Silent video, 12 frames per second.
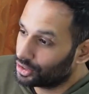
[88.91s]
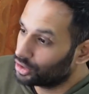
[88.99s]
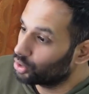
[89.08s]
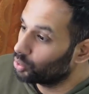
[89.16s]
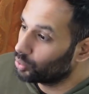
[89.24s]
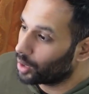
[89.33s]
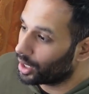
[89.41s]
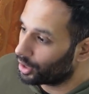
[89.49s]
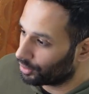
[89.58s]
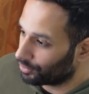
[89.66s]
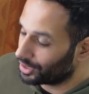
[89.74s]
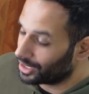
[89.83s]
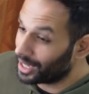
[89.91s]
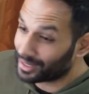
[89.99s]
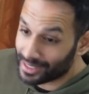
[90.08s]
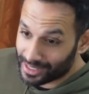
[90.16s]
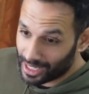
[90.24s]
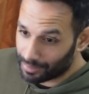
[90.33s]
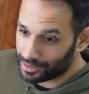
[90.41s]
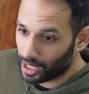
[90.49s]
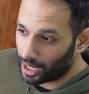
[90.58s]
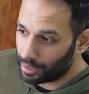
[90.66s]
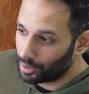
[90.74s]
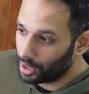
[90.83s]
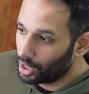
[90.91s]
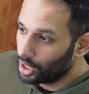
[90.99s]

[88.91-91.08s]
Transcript: 2 hours of the day at the same time,